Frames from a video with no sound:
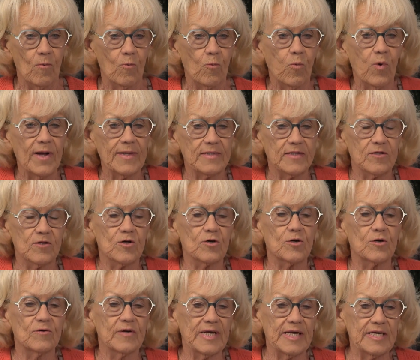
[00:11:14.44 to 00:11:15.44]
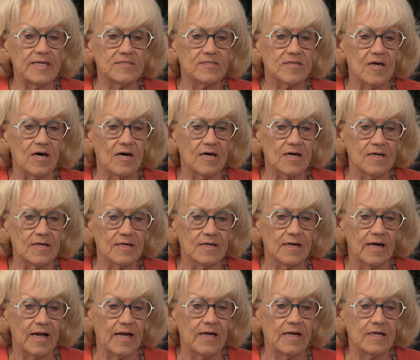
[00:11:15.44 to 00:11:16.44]
what their needs are
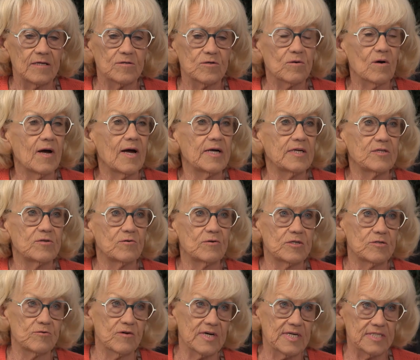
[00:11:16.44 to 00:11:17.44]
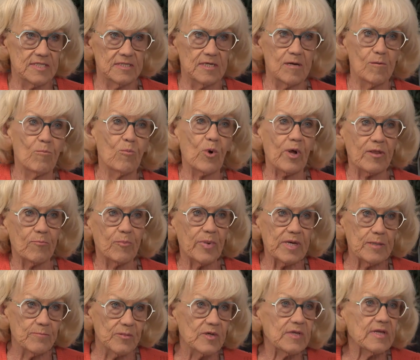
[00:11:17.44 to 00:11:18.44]
and trying to address them with
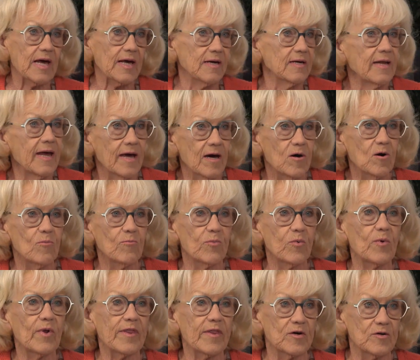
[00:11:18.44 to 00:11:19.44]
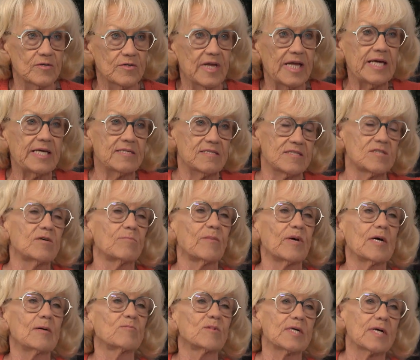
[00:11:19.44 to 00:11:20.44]
people that can help with their needs to
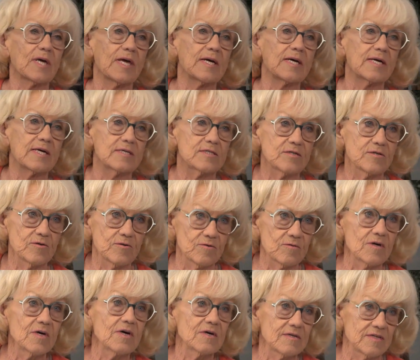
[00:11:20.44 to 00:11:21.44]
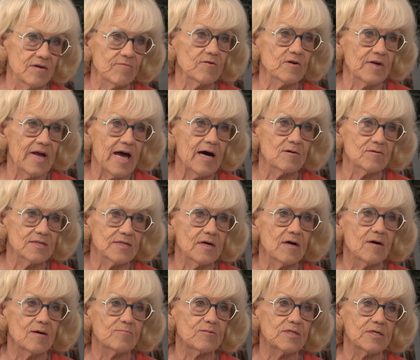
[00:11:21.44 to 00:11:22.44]
be able to get into different
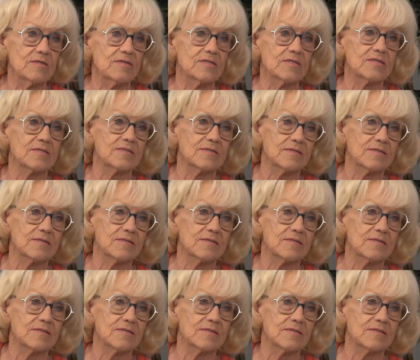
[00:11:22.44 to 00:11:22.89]
housing options.